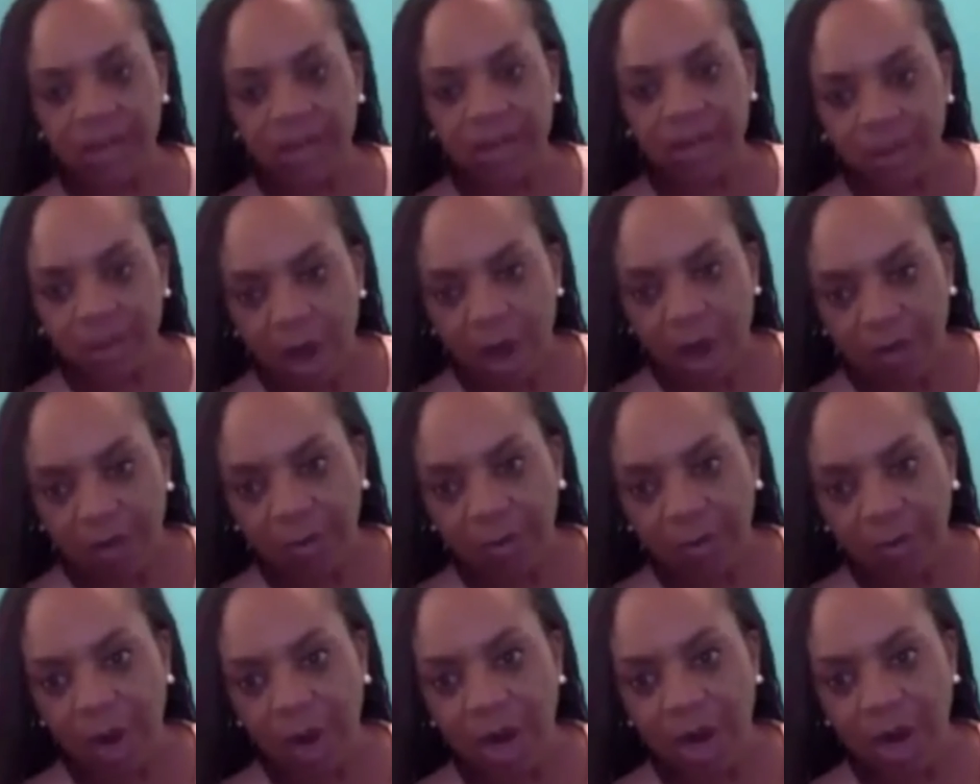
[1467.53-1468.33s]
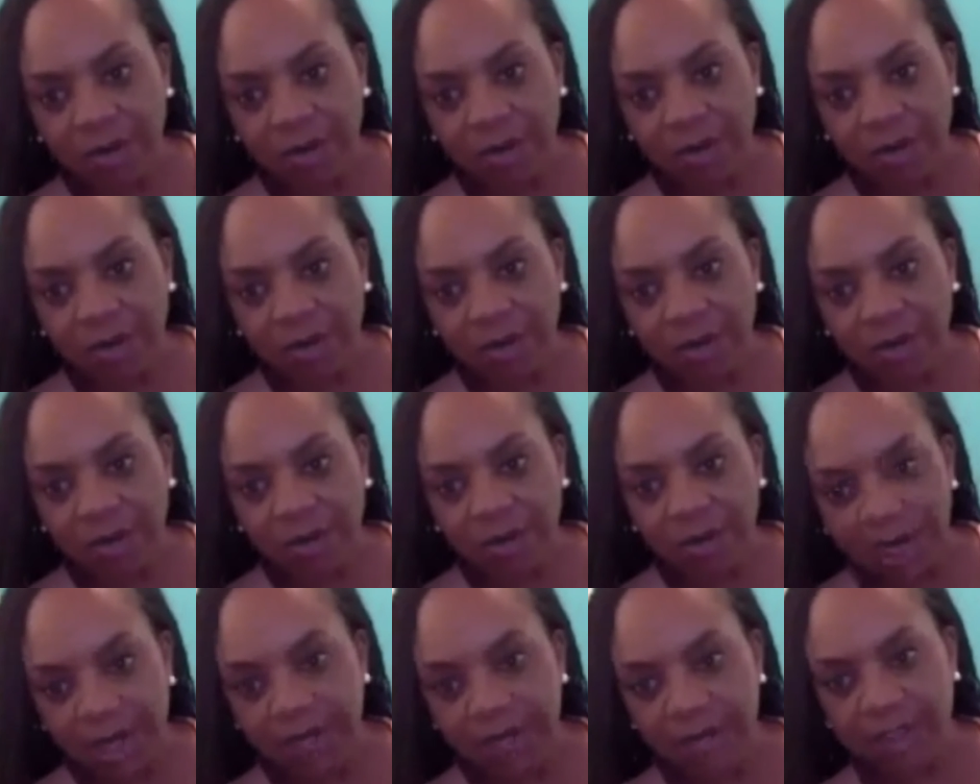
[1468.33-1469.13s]
to sever off a
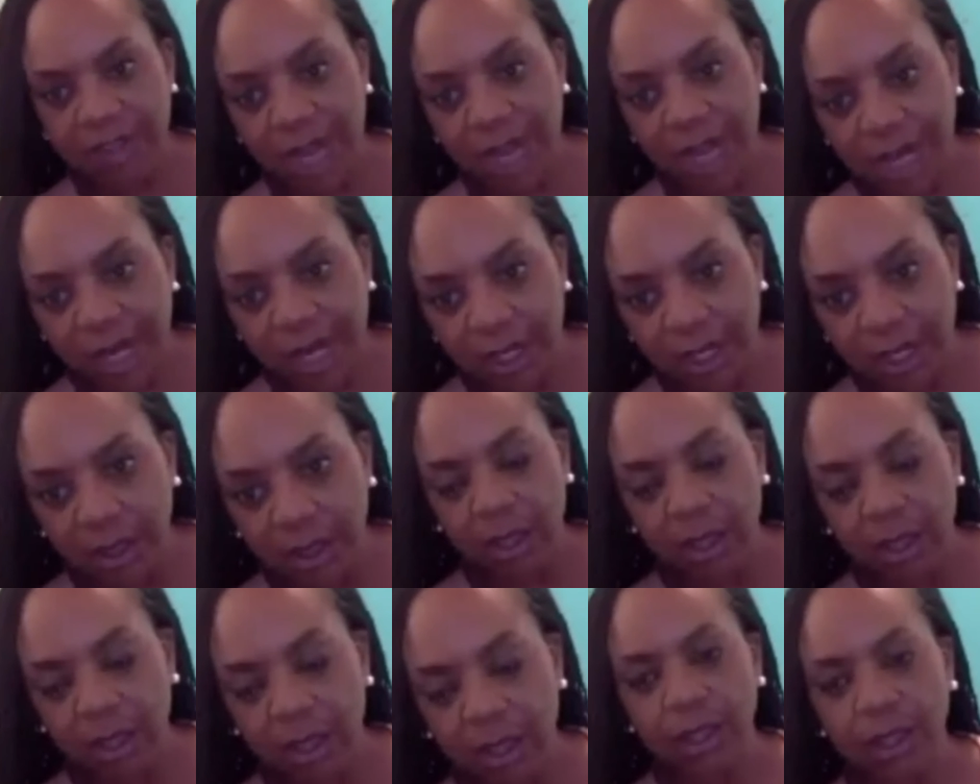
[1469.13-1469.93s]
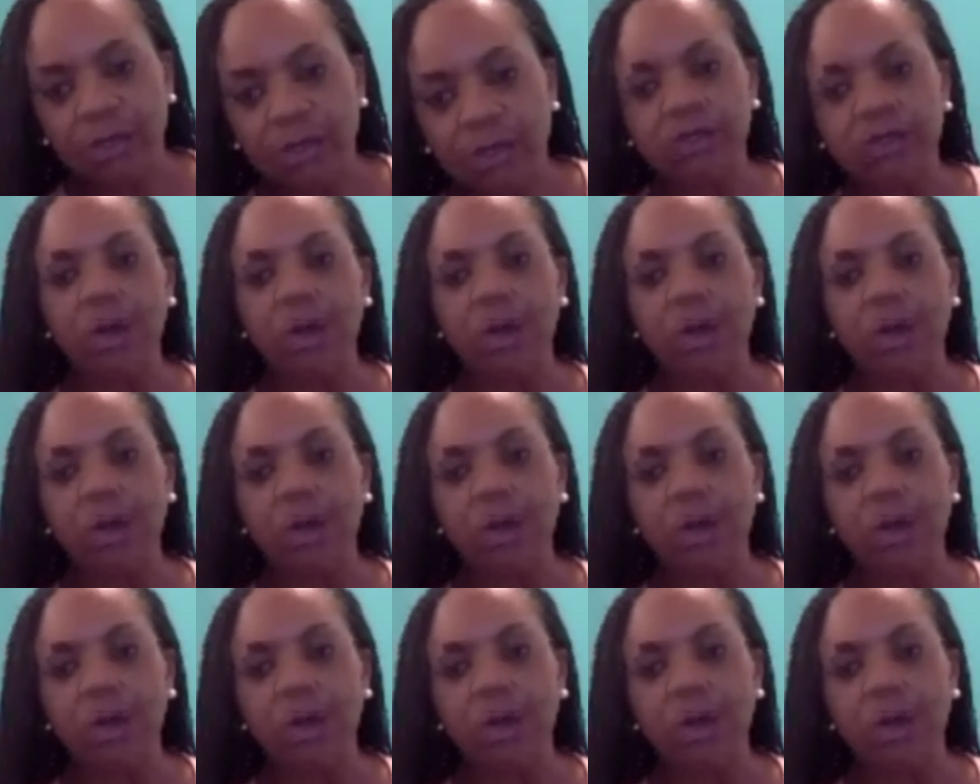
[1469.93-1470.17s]
part of their vagina